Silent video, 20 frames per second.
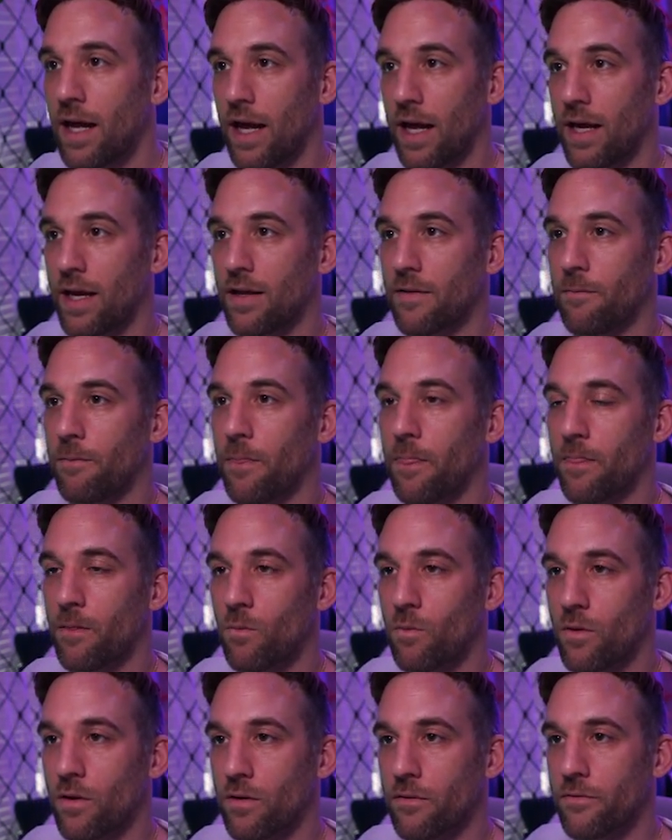And
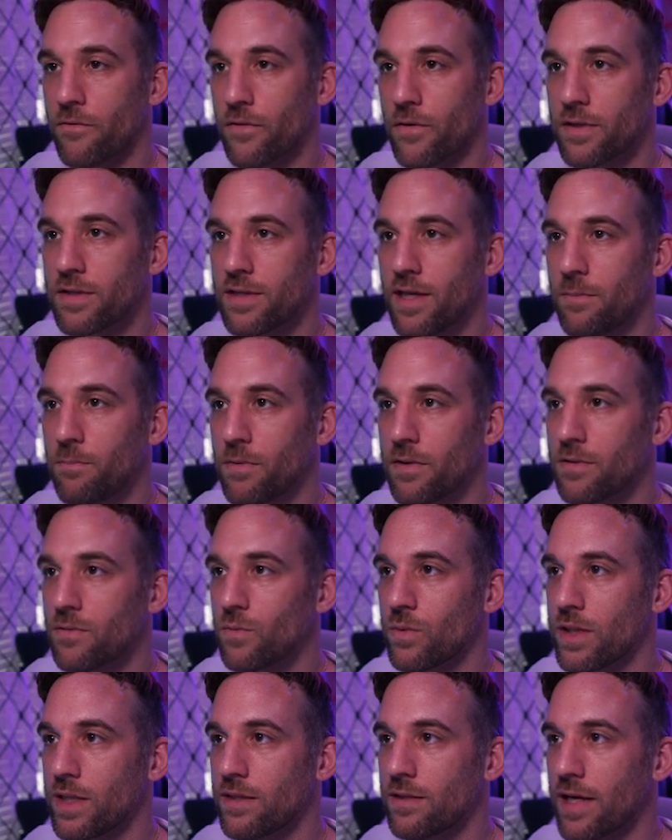the first step is
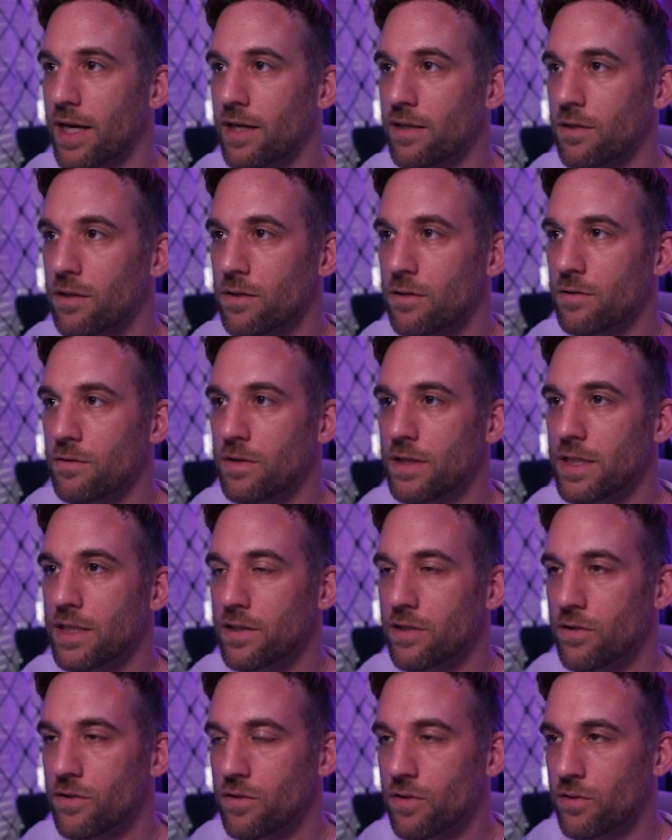we download the
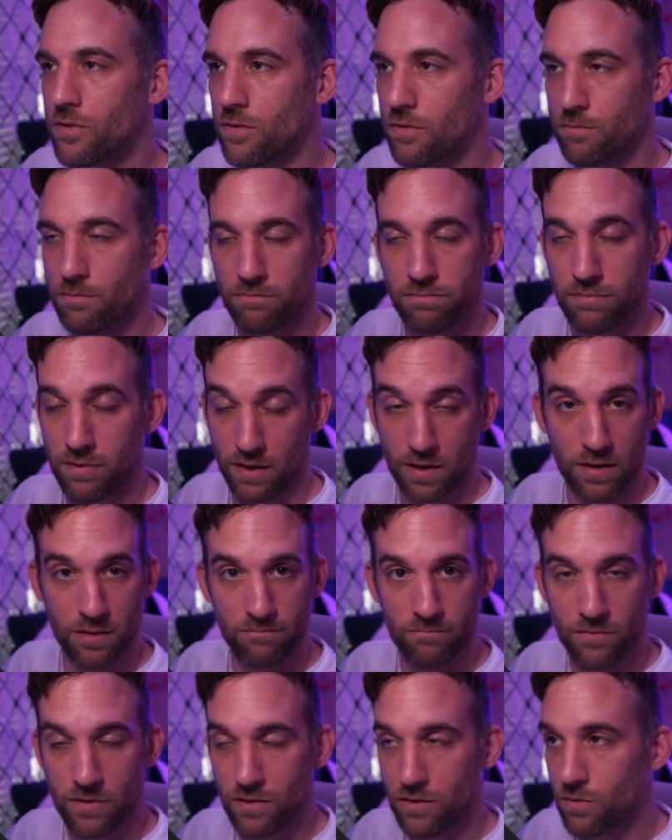YouTube uh,
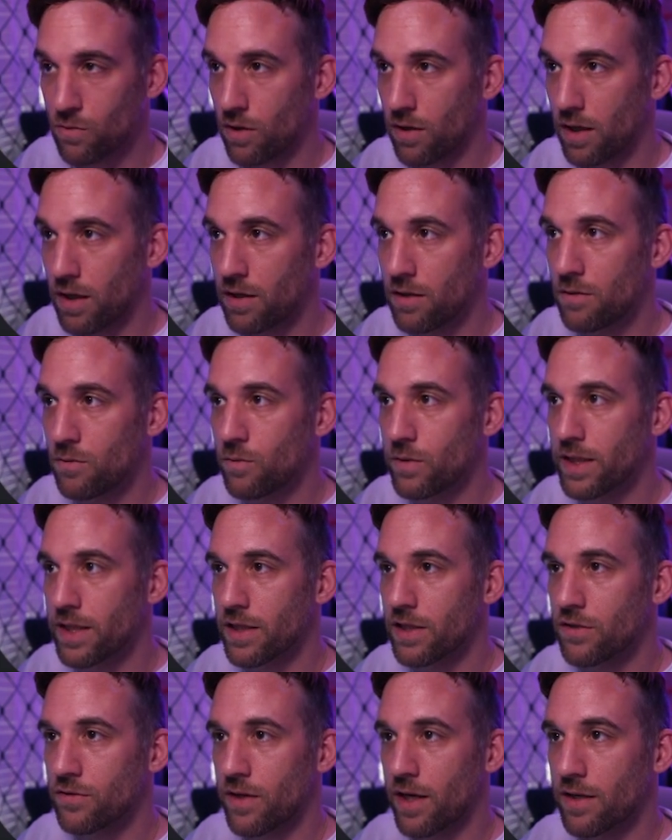um, URL, we
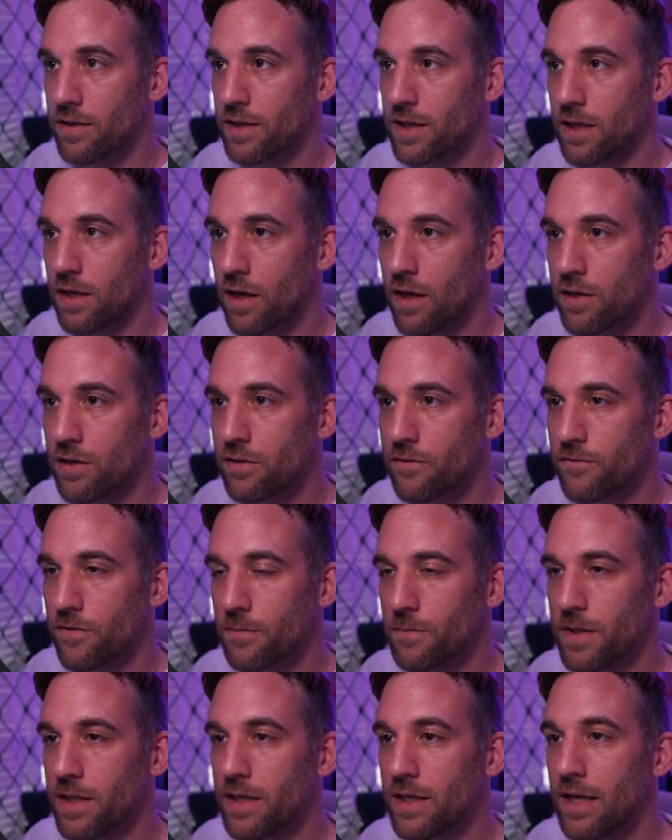extract the audio
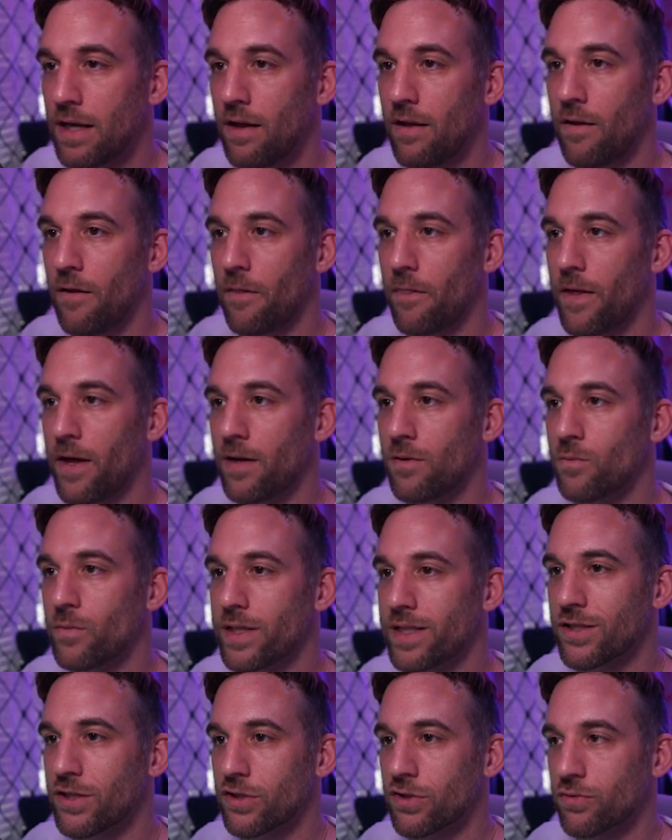from it, then
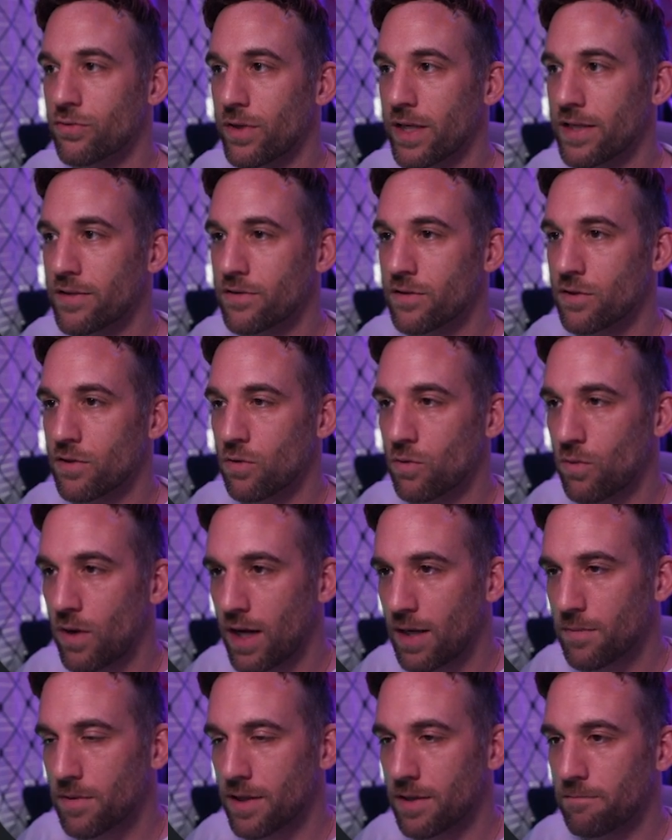
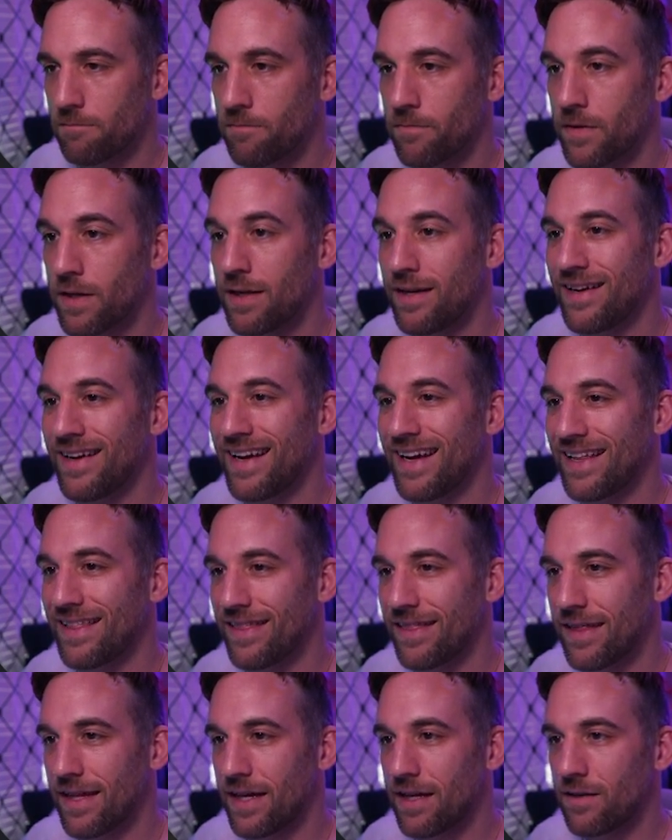transcribe it,
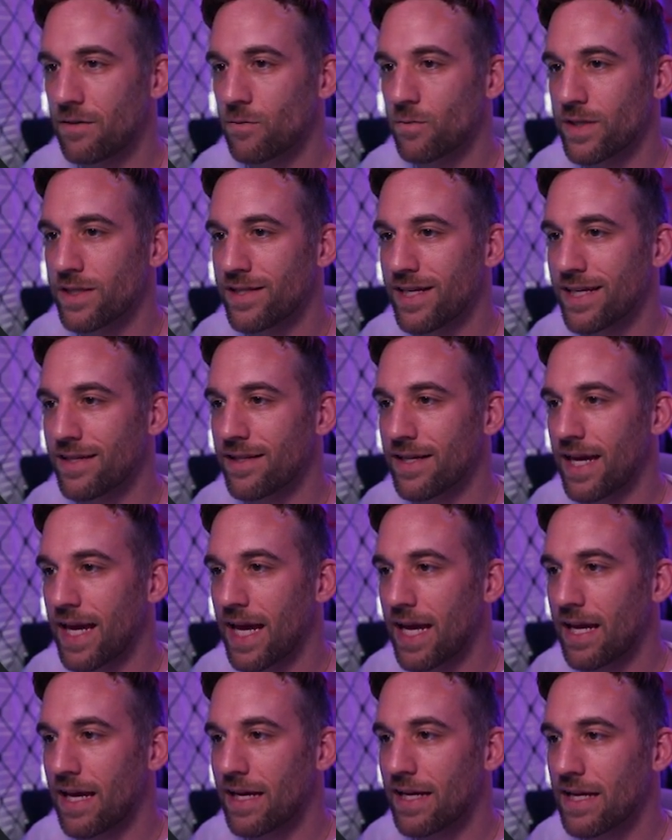and then we take
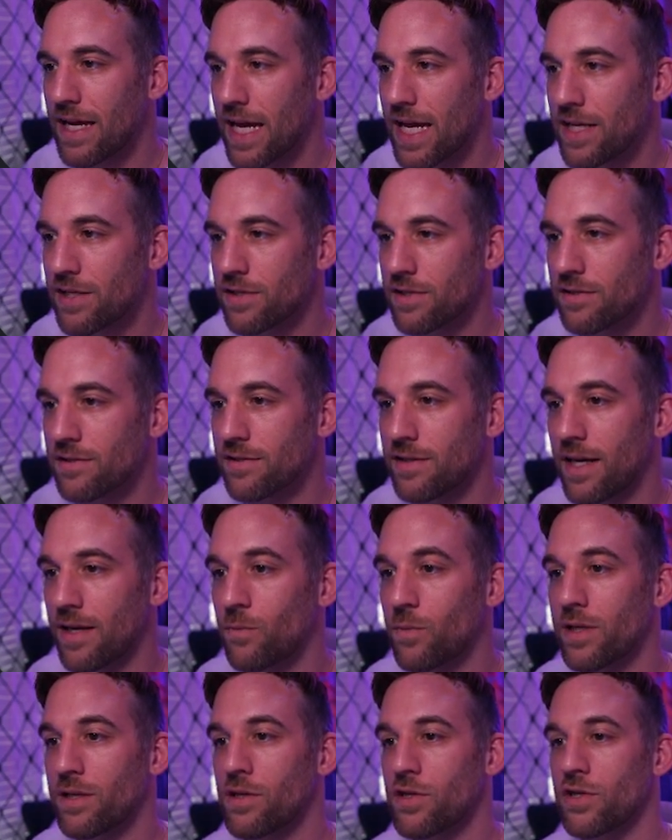the AI agents
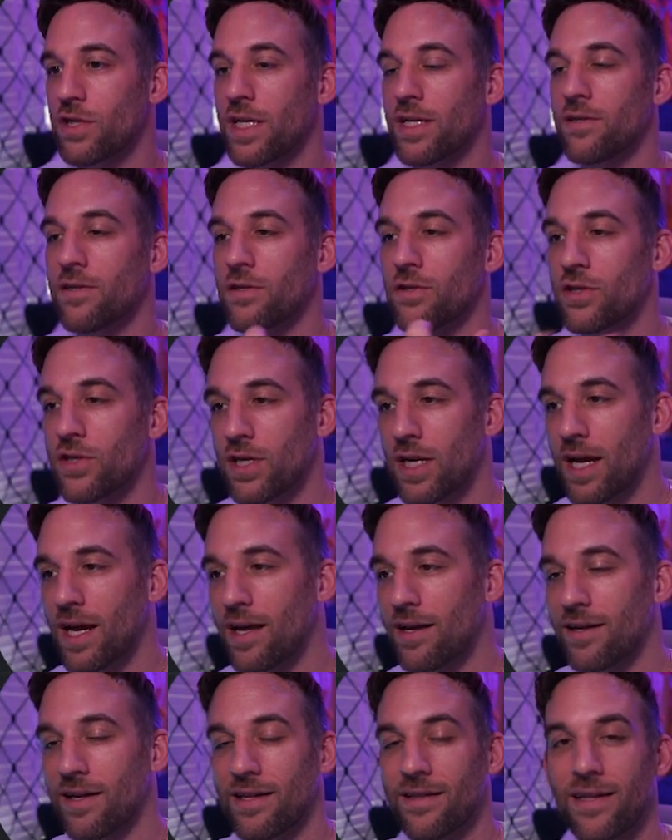and we initiate the
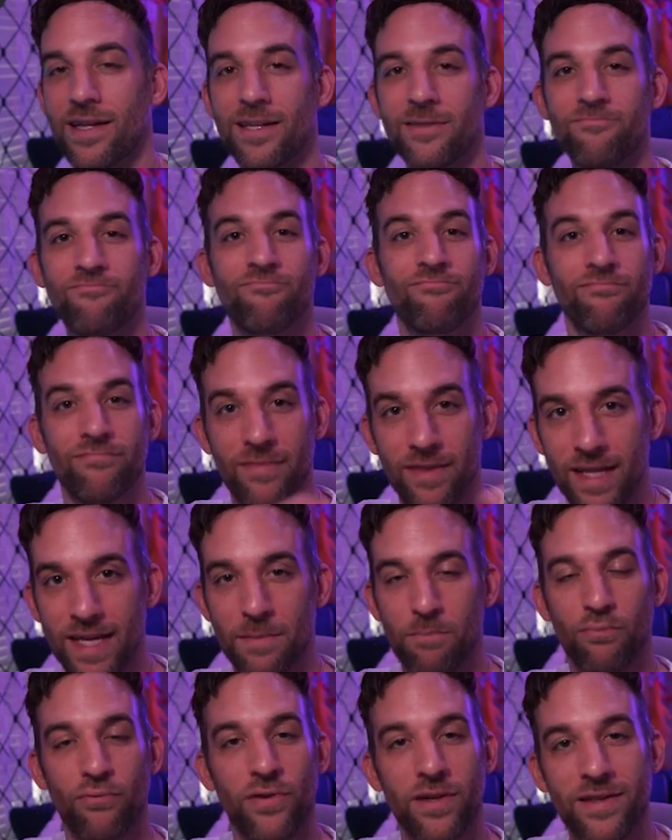chat, and then
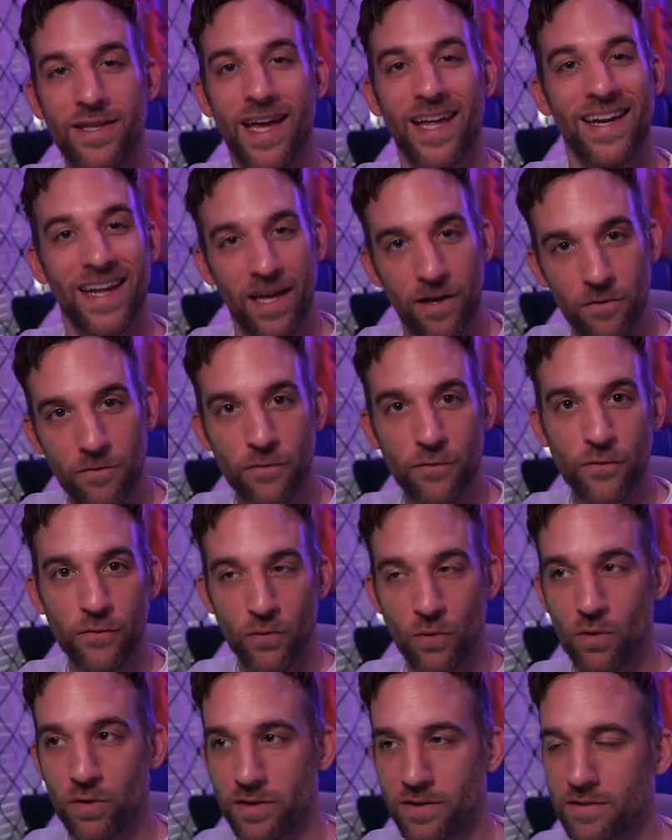they print that out
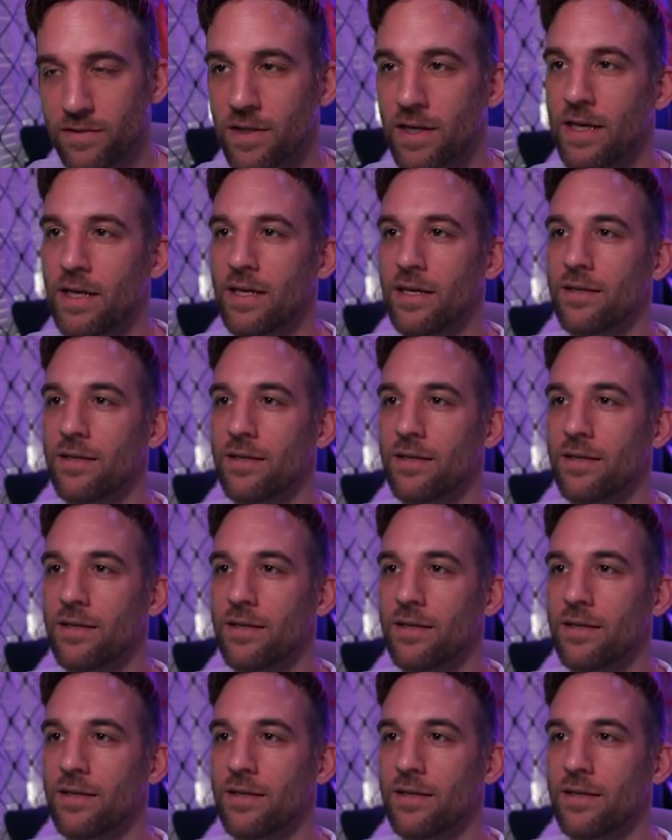for us.